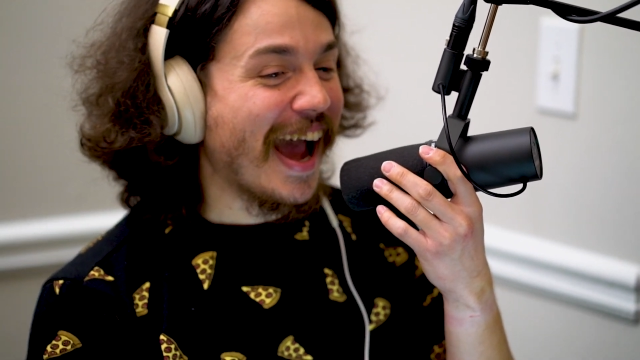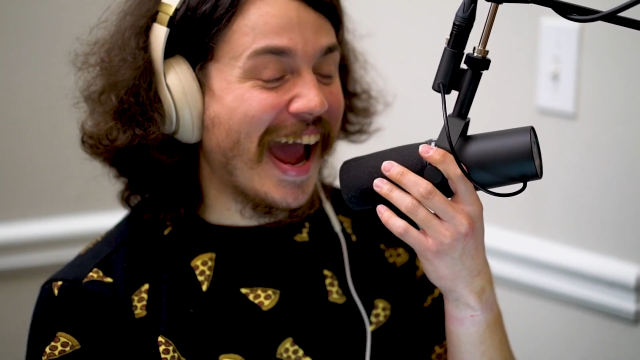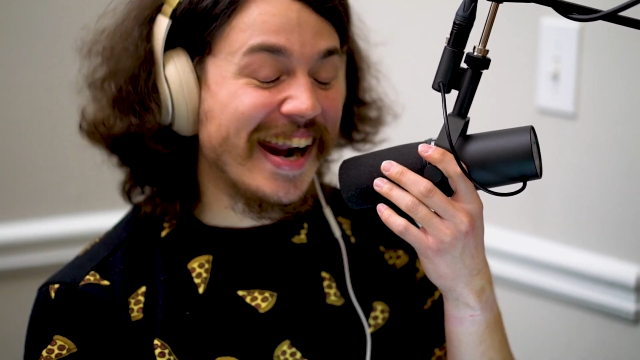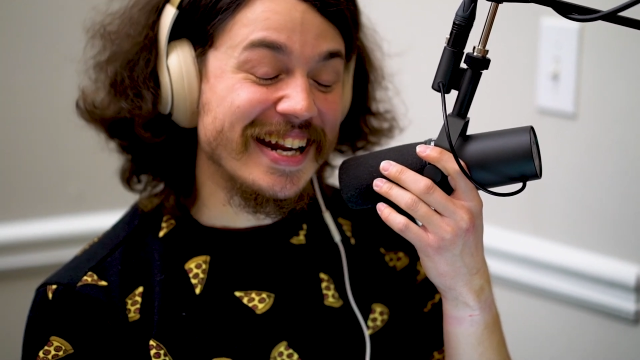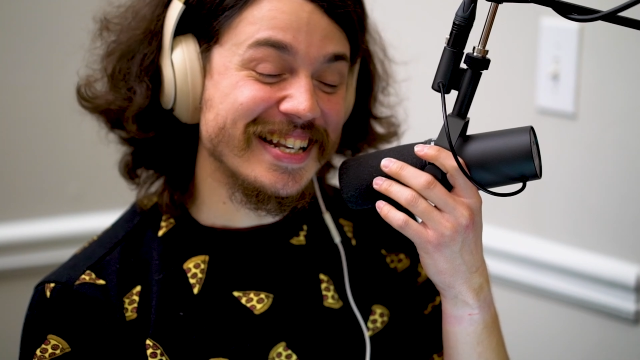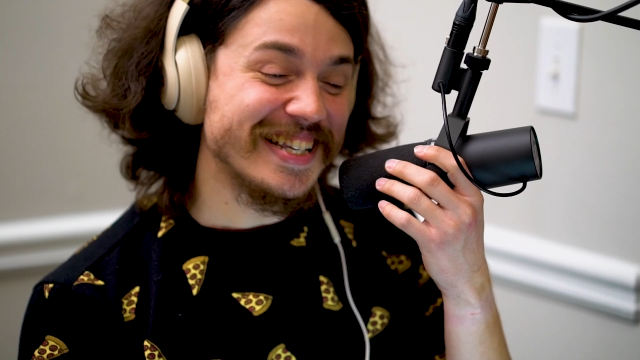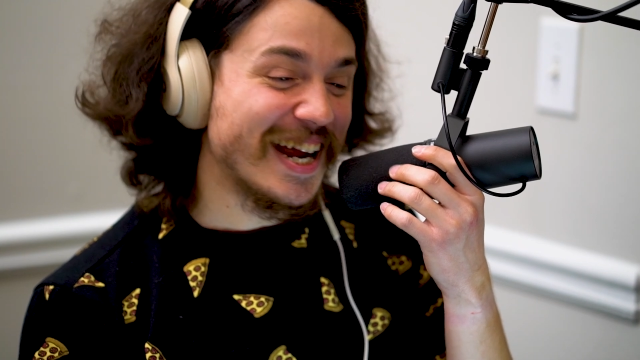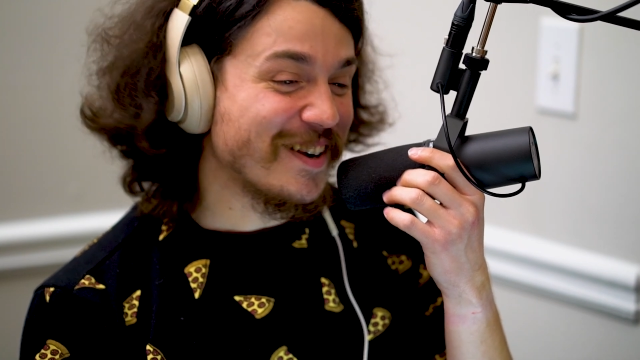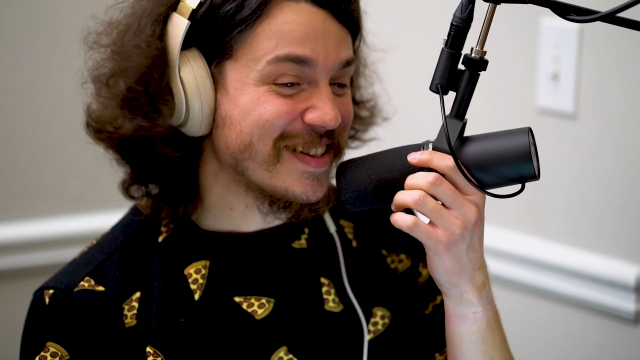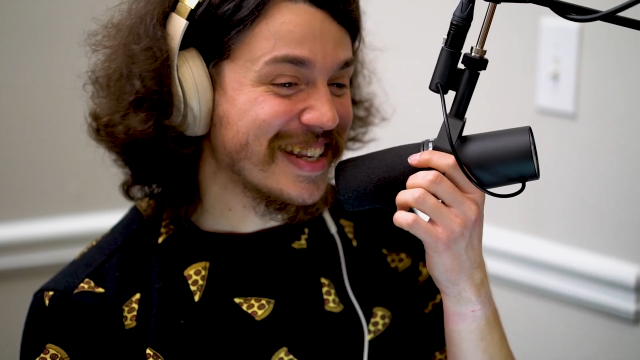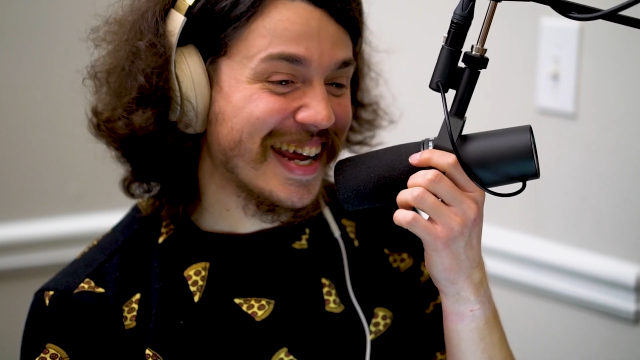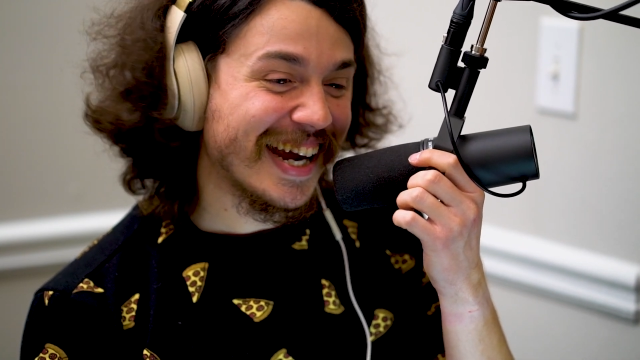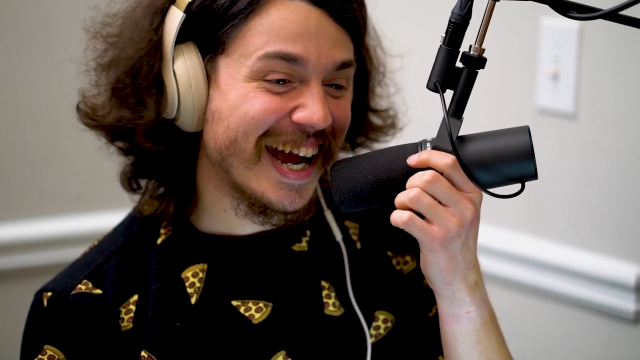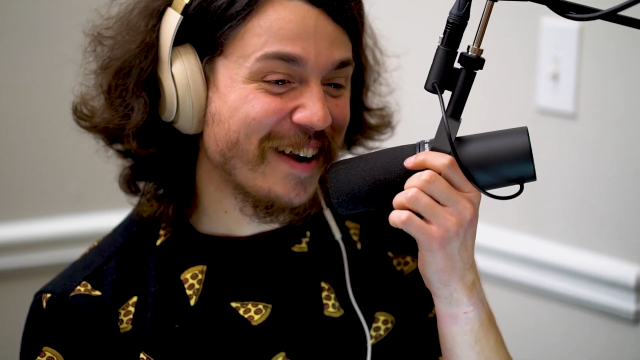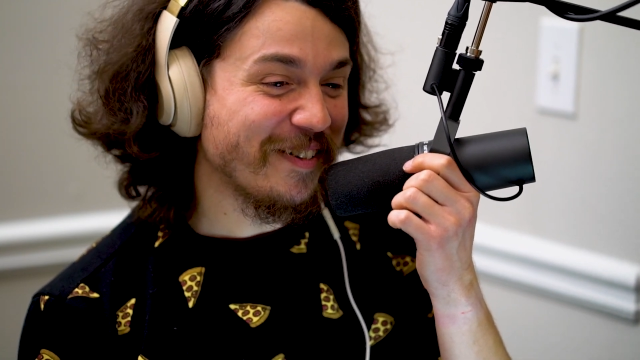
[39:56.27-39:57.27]
And it sounds
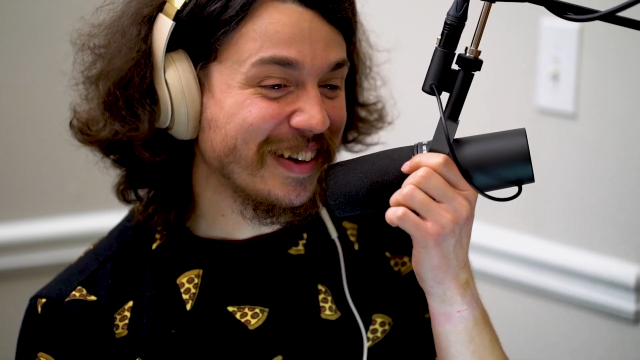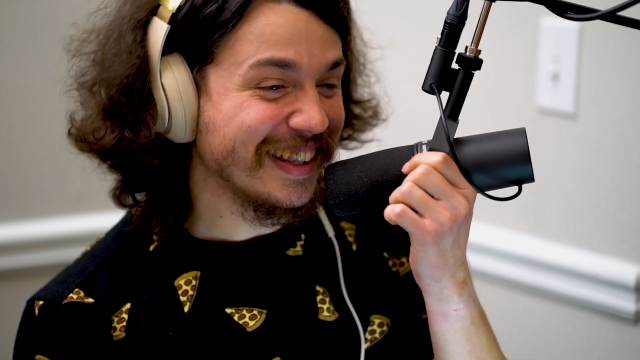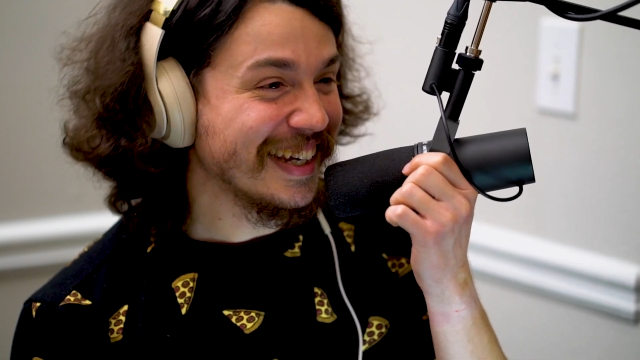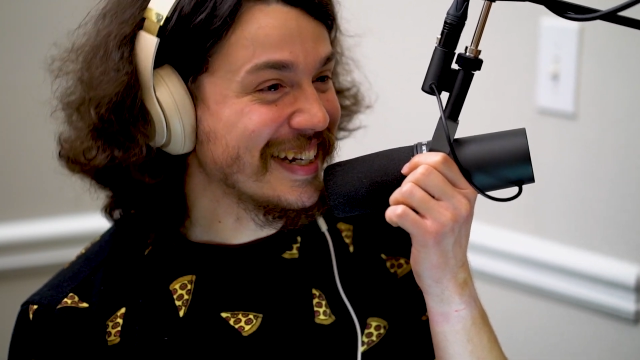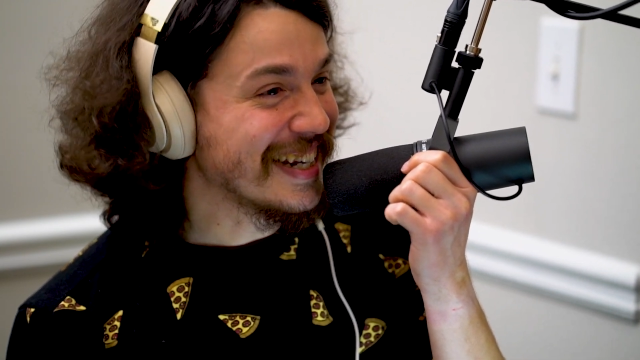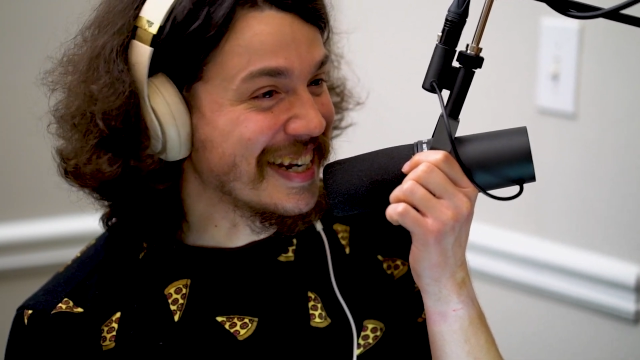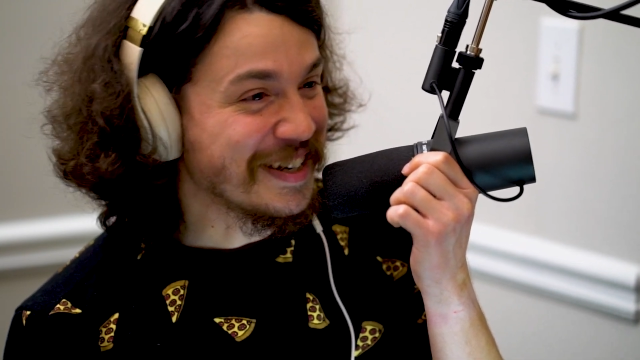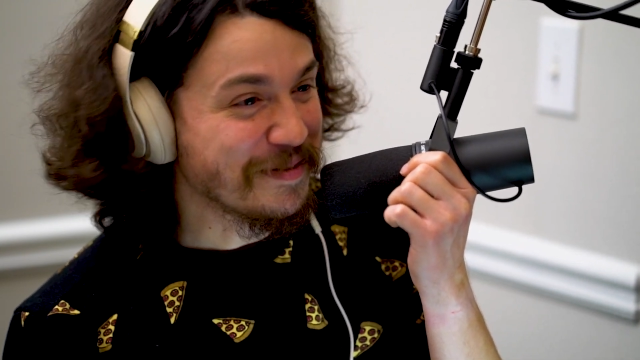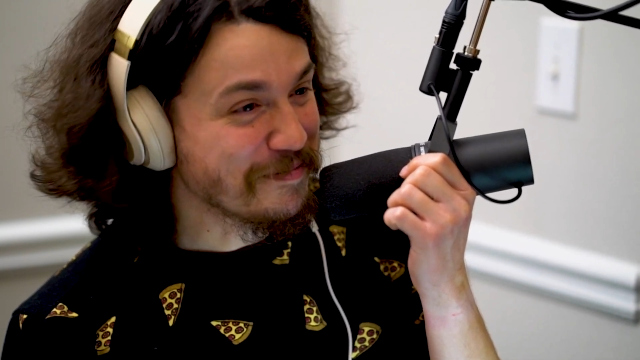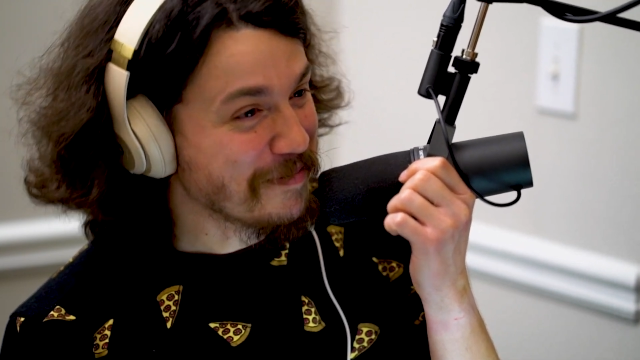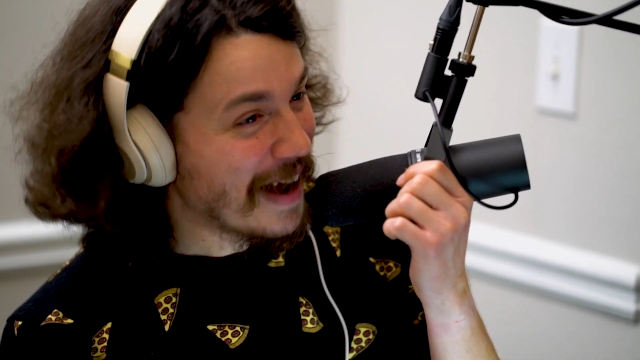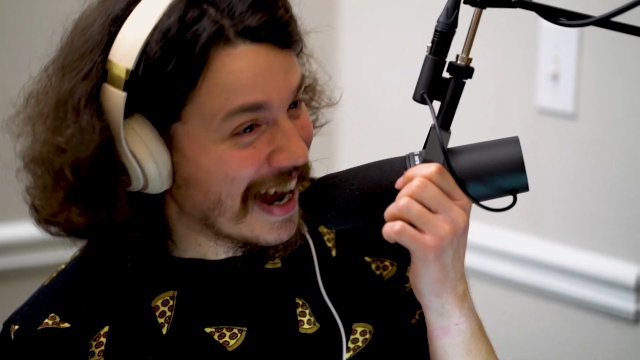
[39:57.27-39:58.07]
like I really didn't